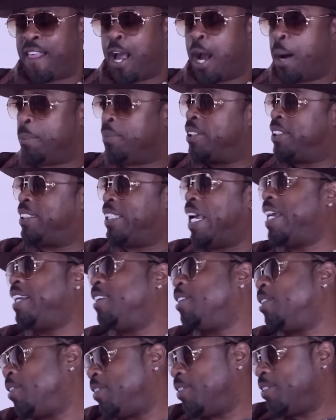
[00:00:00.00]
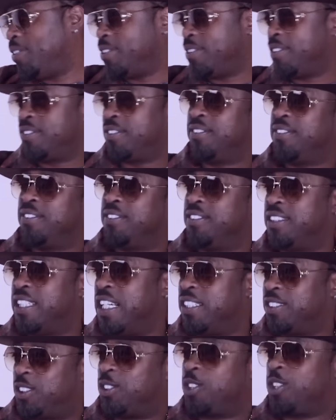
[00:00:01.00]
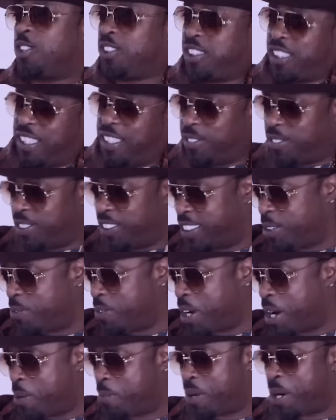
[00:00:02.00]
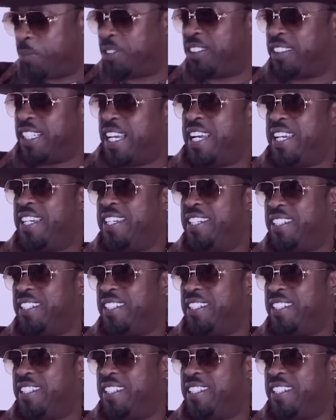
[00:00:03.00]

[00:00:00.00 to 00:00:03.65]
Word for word: I'ma stay though. That's the girl say with G Rap, I'ma stay.